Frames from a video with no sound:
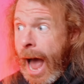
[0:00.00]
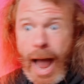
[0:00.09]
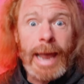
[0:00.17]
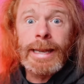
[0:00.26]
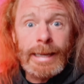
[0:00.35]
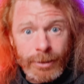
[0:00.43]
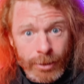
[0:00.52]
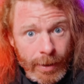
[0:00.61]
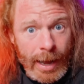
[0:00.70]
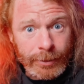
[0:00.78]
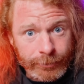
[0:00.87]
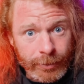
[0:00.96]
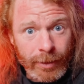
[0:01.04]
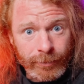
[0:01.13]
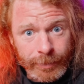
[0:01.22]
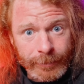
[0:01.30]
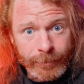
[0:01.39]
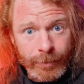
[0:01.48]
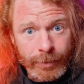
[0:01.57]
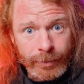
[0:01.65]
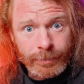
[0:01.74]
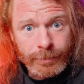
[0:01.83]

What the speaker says: I didn't know how to solve before.